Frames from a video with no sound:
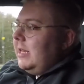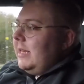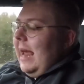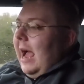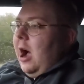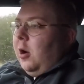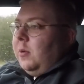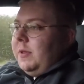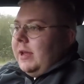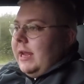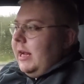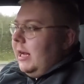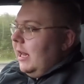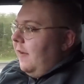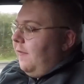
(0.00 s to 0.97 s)
down, the
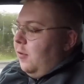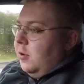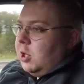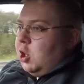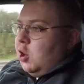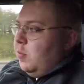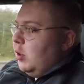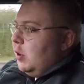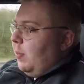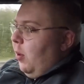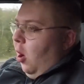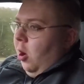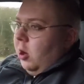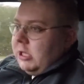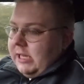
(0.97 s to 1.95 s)
Eagle F1
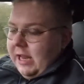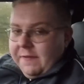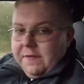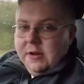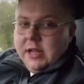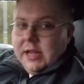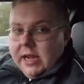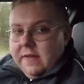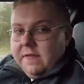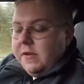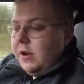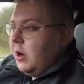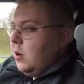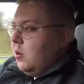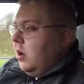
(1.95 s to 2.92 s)
SuperSports definitely give
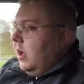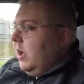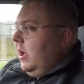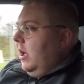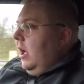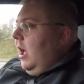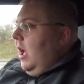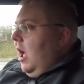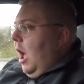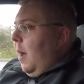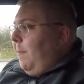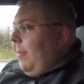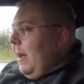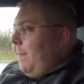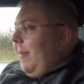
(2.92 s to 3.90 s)
you a
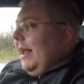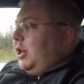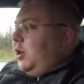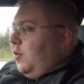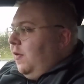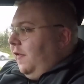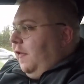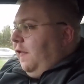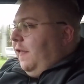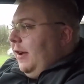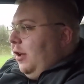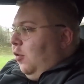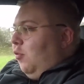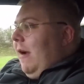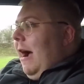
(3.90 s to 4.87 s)
bit better of a
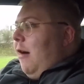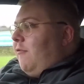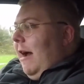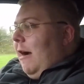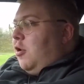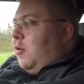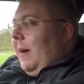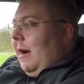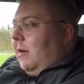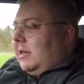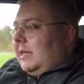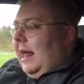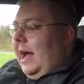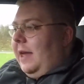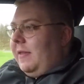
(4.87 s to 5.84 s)
feel around roundabouts
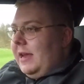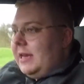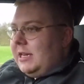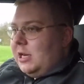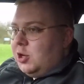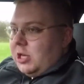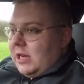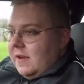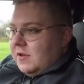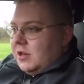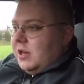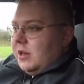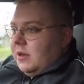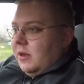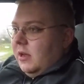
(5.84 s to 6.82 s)
like this. It just gives
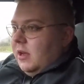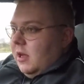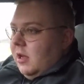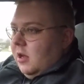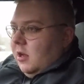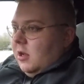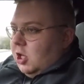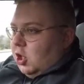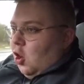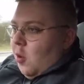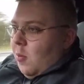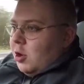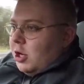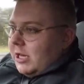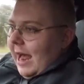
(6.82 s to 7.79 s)
you so
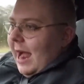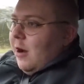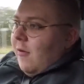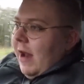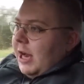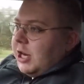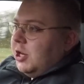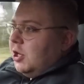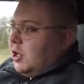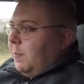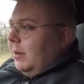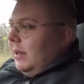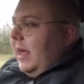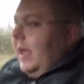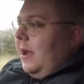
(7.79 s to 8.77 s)
much direction to
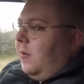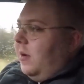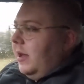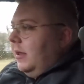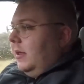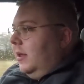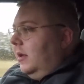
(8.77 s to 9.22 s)
play with.